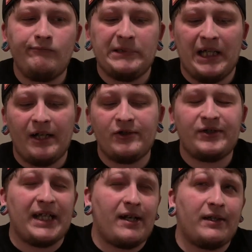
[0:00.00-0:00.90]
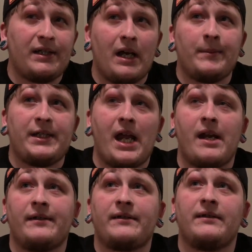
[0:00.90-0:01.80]
And I just sat on the
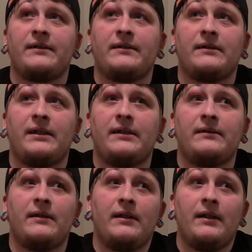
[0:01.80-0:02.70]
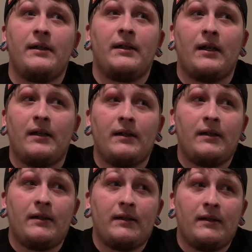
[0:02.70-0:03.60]
Domitianus because
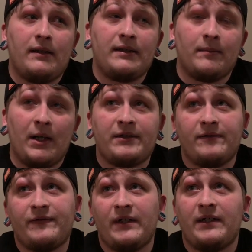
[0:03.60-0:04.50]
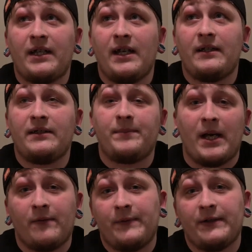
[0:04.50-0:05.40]
he's a monster effect negate, he's
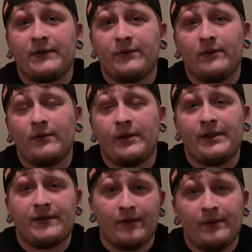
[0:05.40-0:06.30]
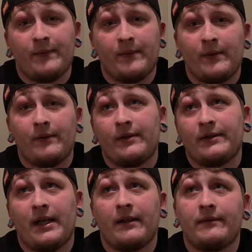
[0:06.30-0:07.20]
battle phase control, and he's 3,500
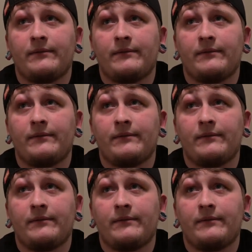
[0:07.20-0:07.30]
attack.